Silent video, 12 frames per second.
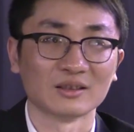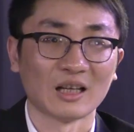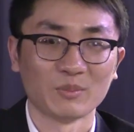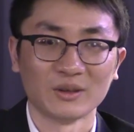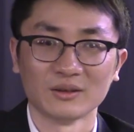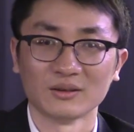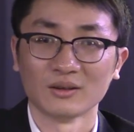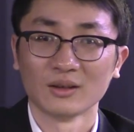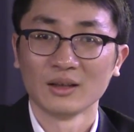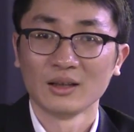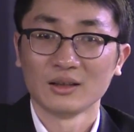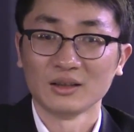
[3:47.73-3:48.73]
I mean,
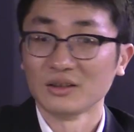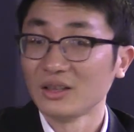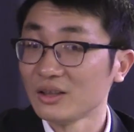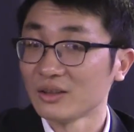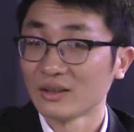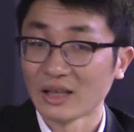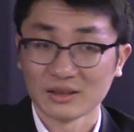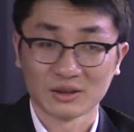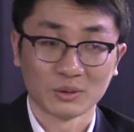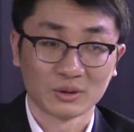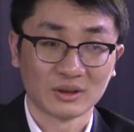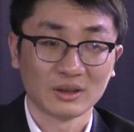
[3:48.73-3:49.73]
indeed, as
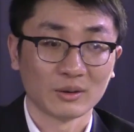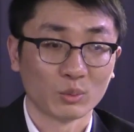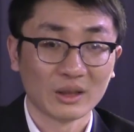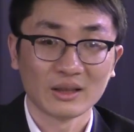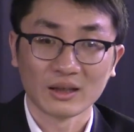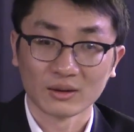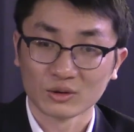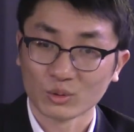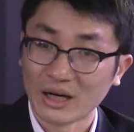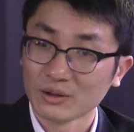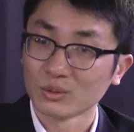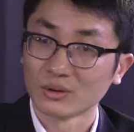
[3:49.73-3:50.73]
you see, when they
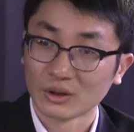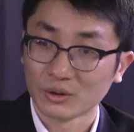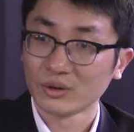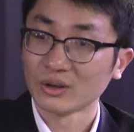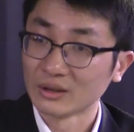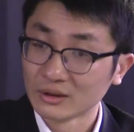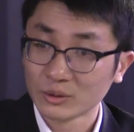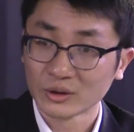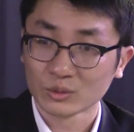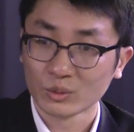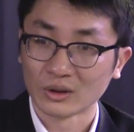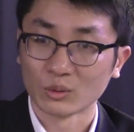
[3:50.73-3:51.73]
try to lower the
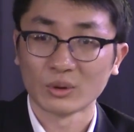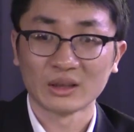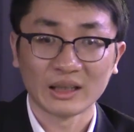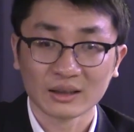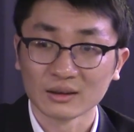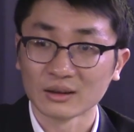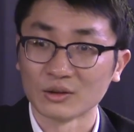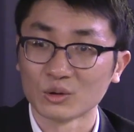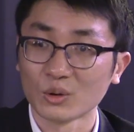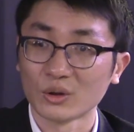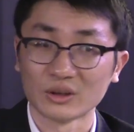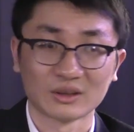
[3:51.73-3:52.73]
interest rate, what they can
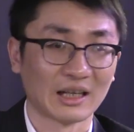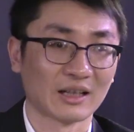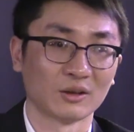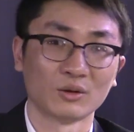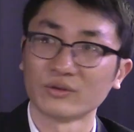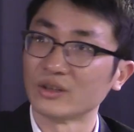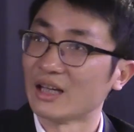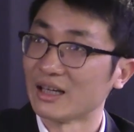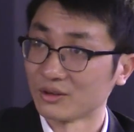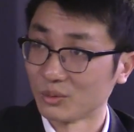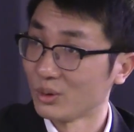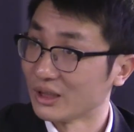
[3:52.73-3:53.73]
control is like
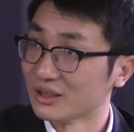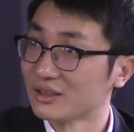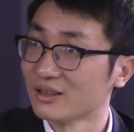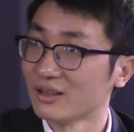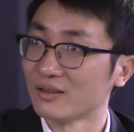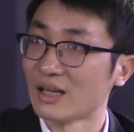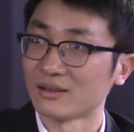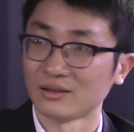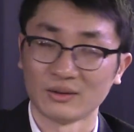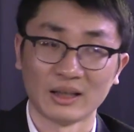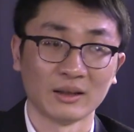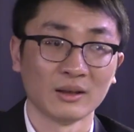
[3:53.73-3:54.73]
overnight rate that
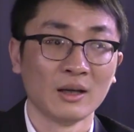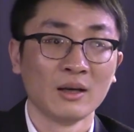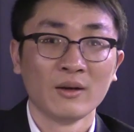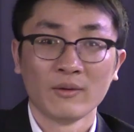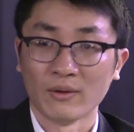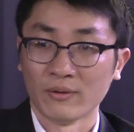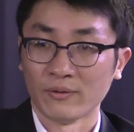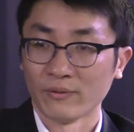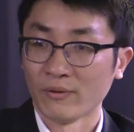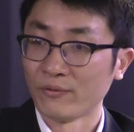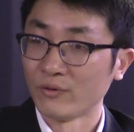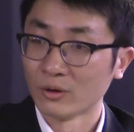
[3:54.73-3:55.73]
they Uh,
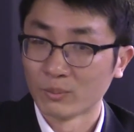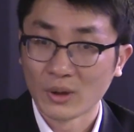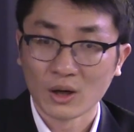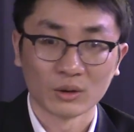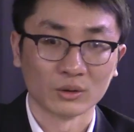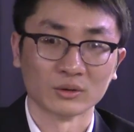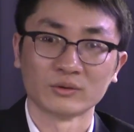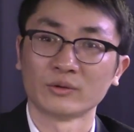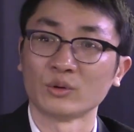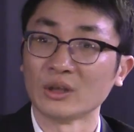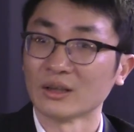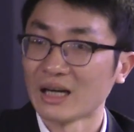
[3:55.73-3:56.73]
for the borrowers,
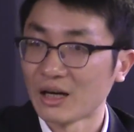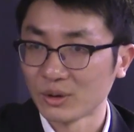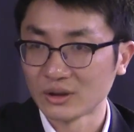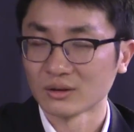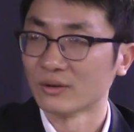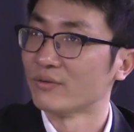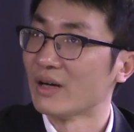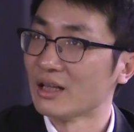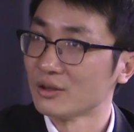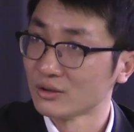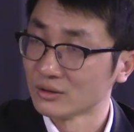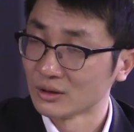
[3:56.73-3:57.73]
to encourage the
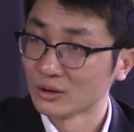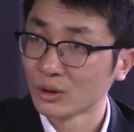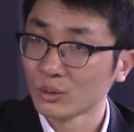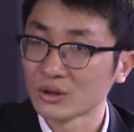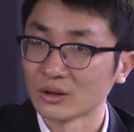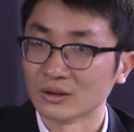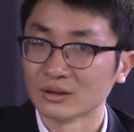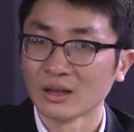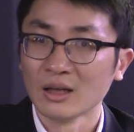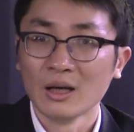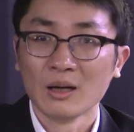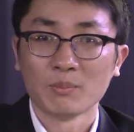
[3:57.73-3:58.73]
financial institutions,
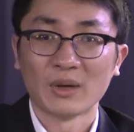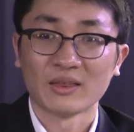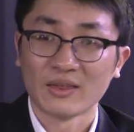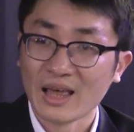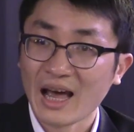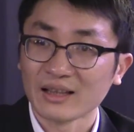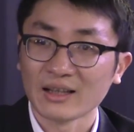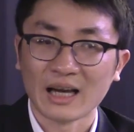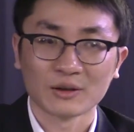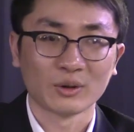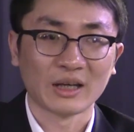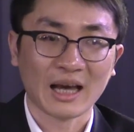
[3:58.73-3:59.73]
but that
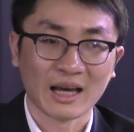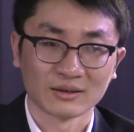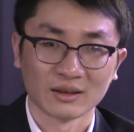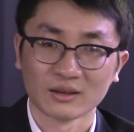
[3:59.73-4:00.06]
actually has a